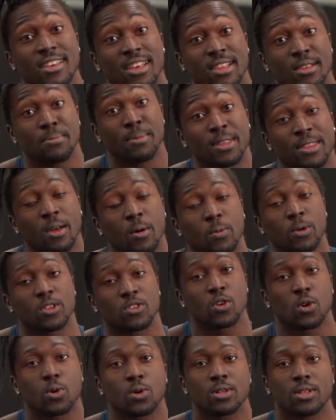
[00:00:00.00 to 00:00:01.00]
element that we're
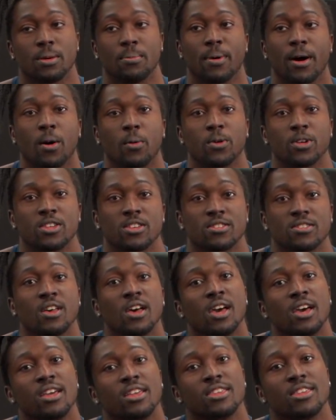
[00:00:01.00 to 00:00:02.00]
talking about, which is
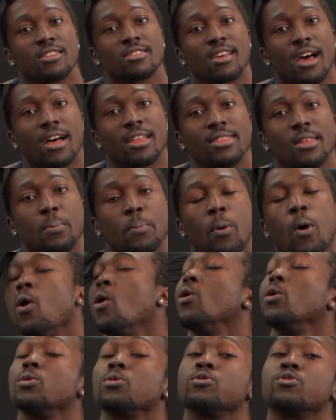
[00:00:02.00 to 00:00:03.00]
just adding the
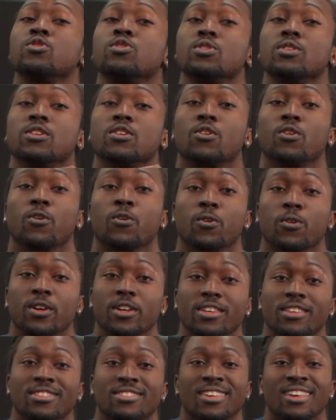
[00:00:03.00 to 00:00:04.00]
pulse to
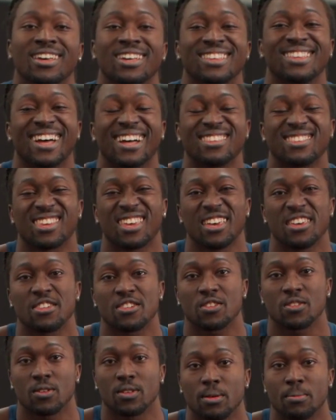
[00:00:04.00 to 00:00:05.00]
increase that
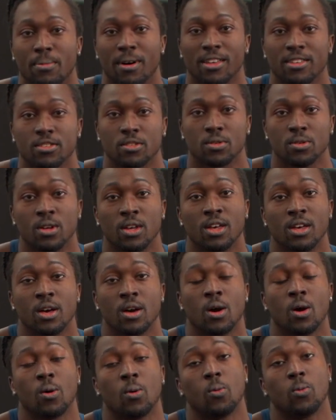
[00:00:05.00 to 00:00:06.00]
tension on the muscle.
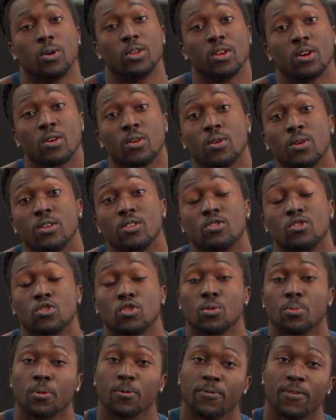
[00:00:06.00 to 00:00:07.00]
We're not going
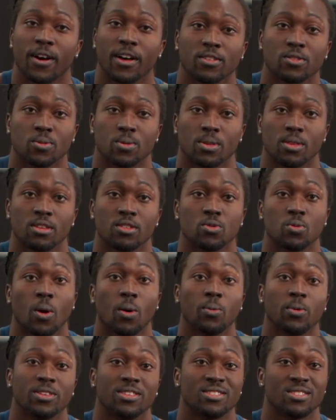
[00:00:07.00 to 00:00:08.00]
super fast with this
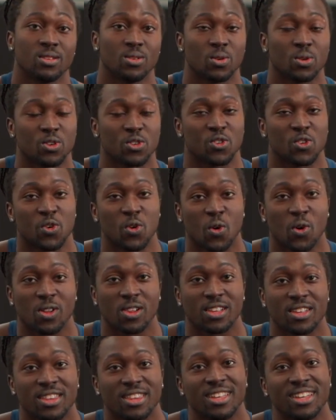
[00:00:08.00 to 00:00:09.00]
one. We're still
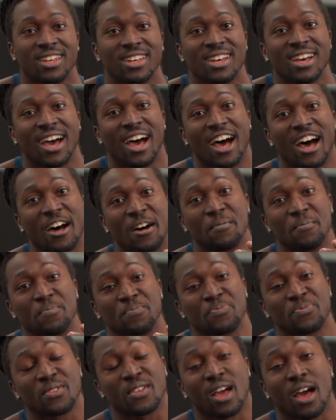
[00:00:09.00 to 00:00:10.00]
controlling
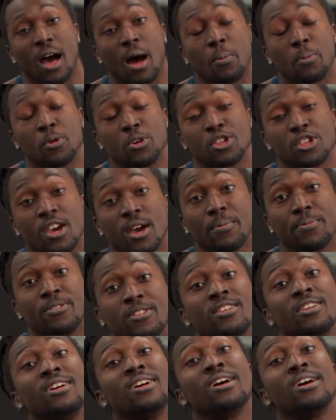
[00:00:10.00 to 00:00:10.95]
our push-ups,